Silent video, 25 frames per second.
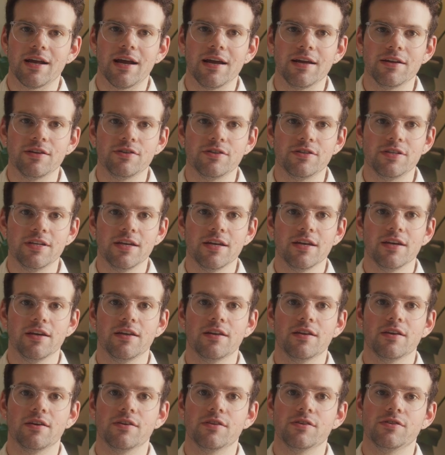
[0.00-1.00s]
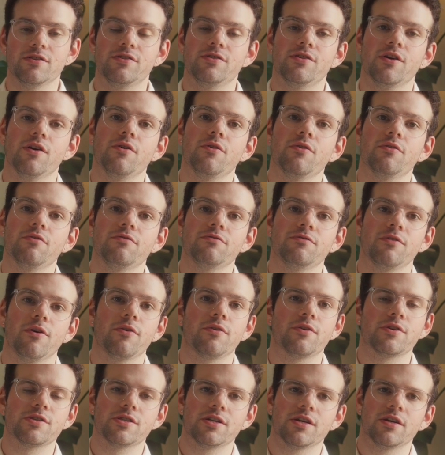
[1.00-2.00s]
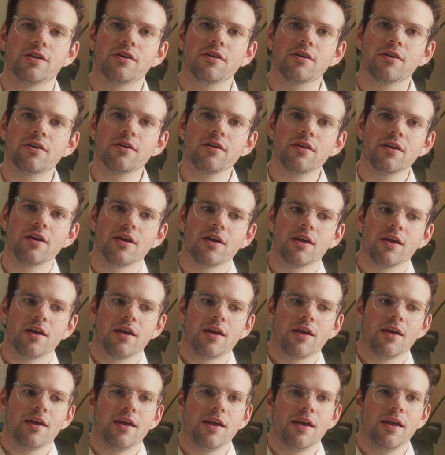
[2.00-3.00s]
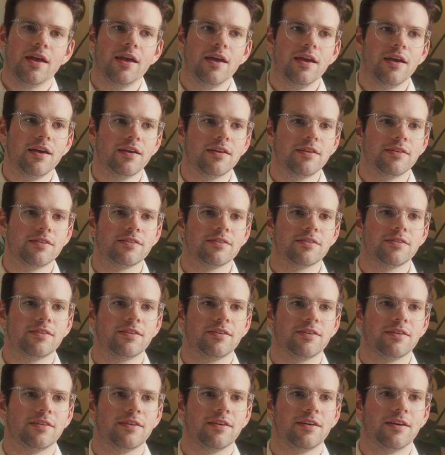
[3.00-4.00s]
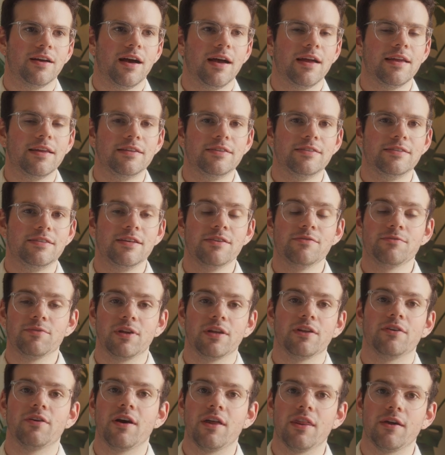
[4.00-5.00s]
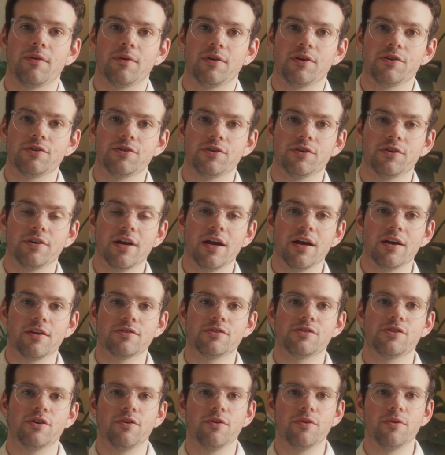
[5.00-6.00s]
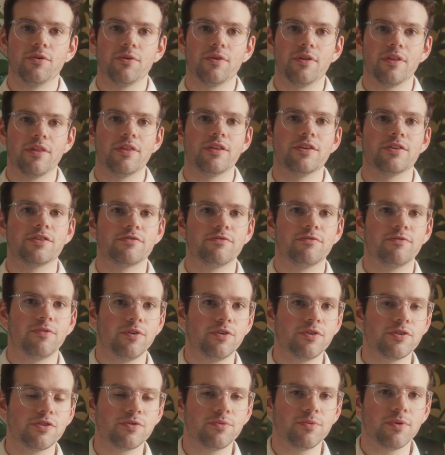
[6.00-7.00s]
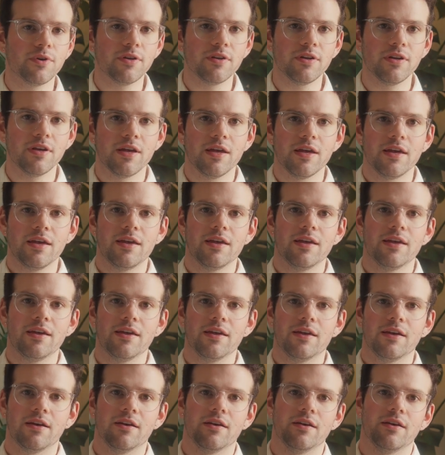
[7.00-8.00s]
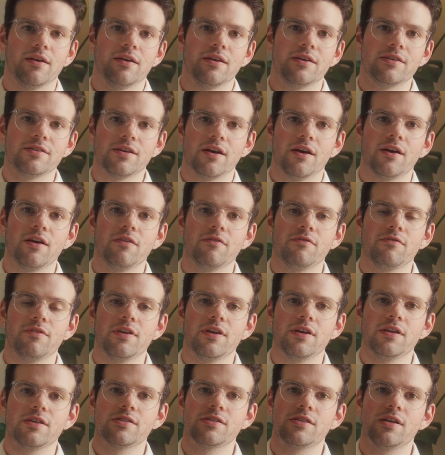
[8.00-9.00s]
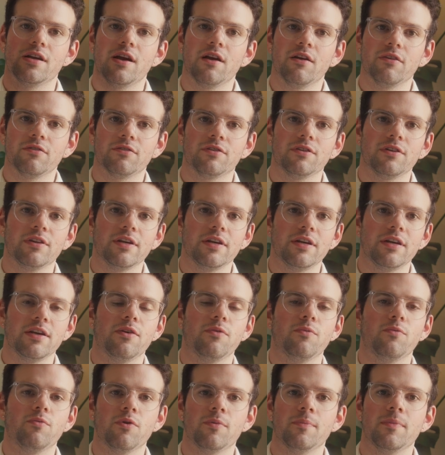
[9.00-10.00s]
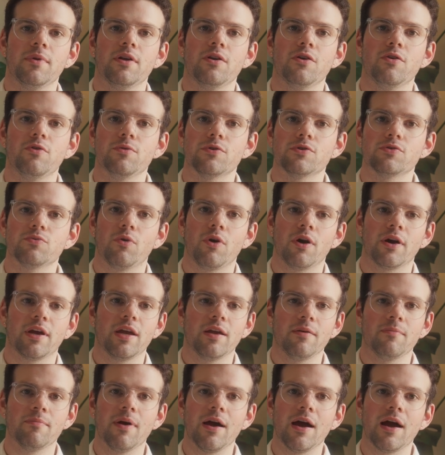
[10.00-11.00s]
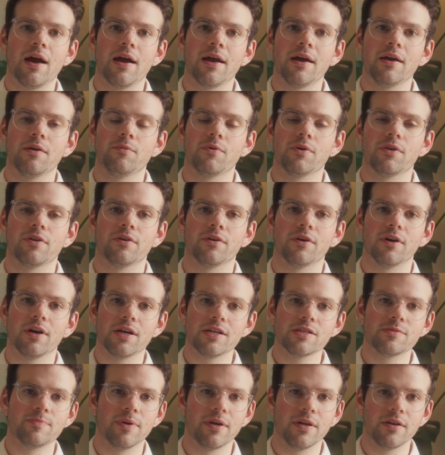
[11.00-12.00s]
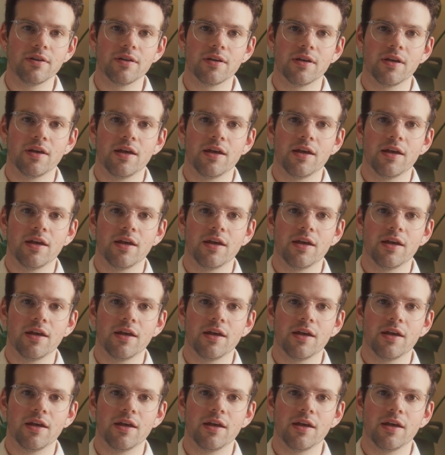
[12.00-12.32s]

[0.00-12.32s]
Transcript: I did zone focusing on, and I didn't really know how they were going to turn out. So this first one uh, is of this elderly woman who was walking by with her husband,